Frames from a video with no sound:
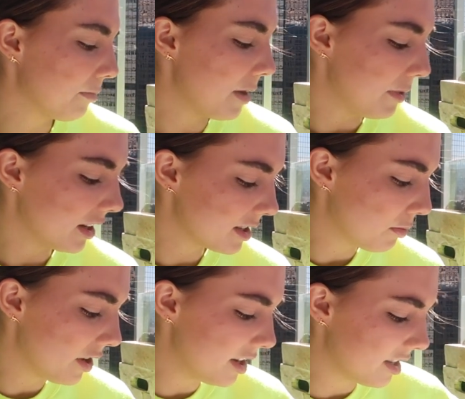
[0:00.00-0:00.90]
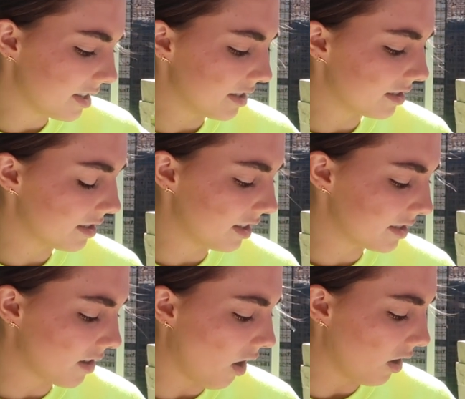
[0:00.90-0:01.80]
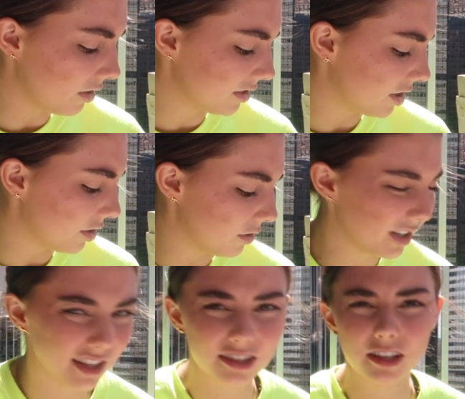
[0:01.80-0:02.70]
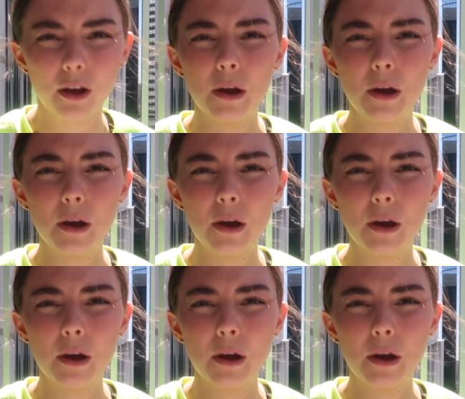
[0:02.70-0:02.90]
My biggest point in this all too is